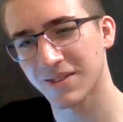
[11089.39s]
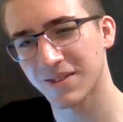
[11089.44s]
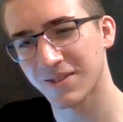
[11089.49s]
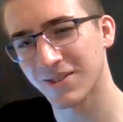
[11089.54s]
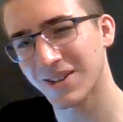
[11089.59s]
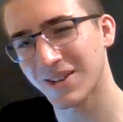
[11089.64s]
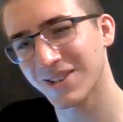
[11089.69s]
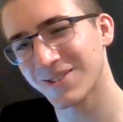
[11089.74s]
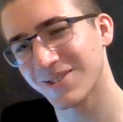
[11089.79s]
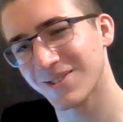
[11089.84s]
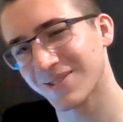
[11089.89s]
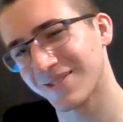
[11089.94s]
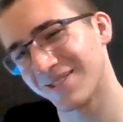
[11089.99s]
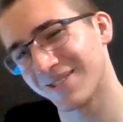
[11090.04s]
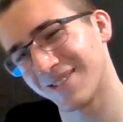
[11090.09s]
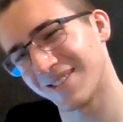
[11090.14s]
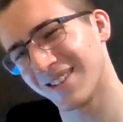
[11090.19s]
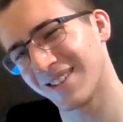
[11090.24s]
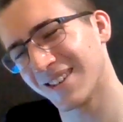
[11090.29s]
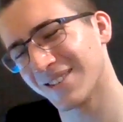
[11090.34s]
you guys are,
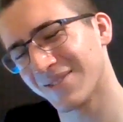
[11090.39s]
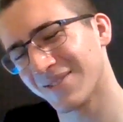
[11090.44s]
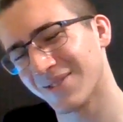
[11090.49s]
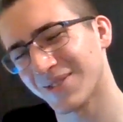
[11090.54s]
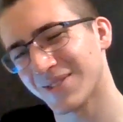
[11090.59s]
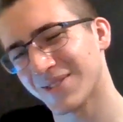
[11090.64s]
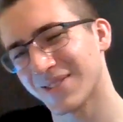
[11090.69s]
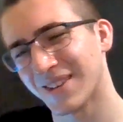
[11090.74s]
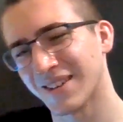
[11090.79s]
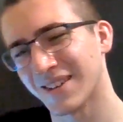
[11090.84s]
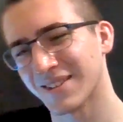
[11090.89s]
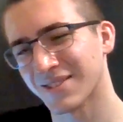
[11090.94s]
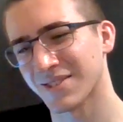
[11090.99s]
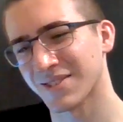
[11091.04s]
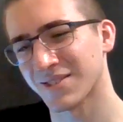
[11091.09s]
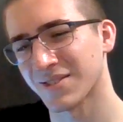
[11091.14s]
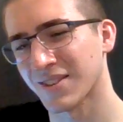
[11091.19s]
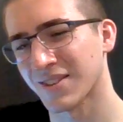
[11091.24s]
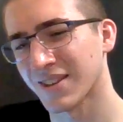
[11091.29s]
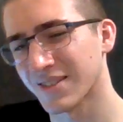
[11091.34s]
thanks for saying
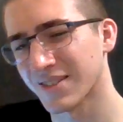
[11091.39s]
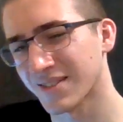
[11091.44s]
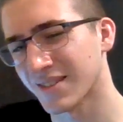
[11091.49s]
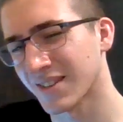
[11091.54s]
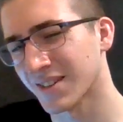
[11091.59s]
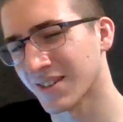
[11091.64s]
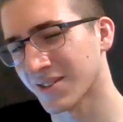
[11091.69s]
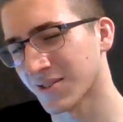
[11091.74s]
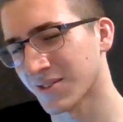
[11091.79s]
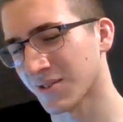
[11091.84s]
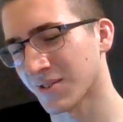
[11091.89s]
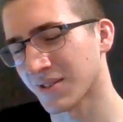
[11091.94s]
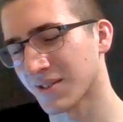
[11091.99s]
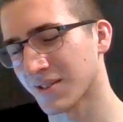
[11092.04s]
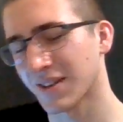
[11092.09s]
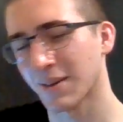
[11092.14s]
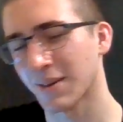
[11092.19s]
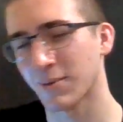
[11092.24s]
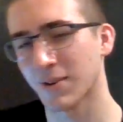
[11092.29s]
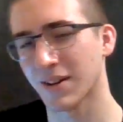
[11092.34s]
such nice things all the
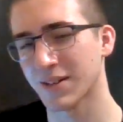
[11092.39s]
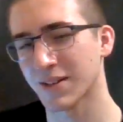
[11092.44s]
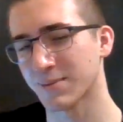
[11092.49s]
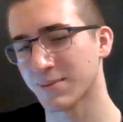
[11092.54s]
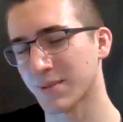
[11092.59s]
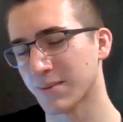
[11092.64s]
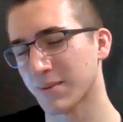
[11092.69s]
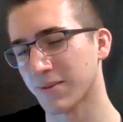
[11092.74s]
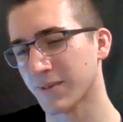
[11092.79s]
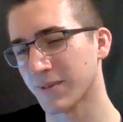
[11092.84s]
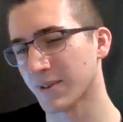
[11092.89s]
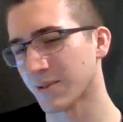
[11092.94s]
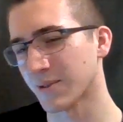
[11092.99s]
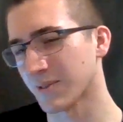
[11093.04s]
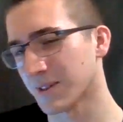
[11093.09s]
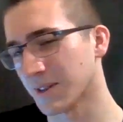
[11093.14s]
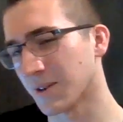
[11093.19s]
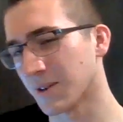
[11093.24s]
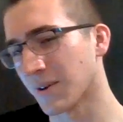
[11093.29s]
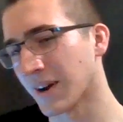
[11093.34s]
time. You guys make me feel
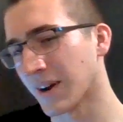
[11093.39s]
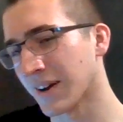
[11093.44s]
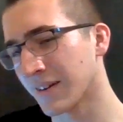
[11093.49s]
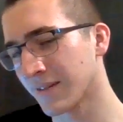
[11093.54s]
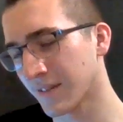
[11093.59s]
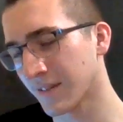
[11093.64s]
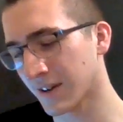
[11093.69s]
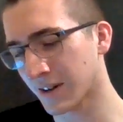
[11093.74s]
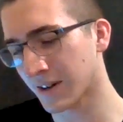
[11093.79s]
really great.